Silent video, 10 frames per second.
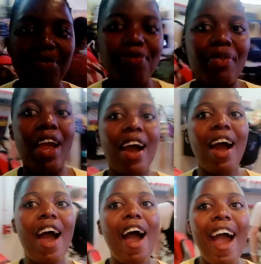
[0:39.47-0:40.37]

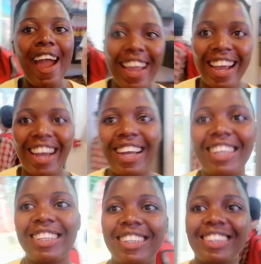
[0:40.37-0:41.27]
Hi
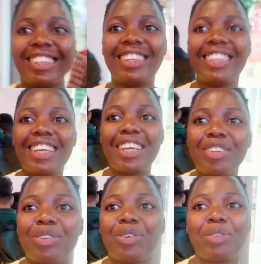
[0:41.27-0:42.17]
guys,
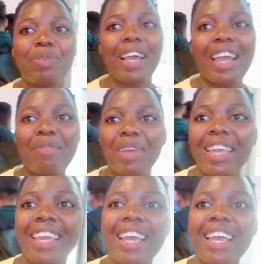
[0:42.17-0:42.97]
guess who is behind me?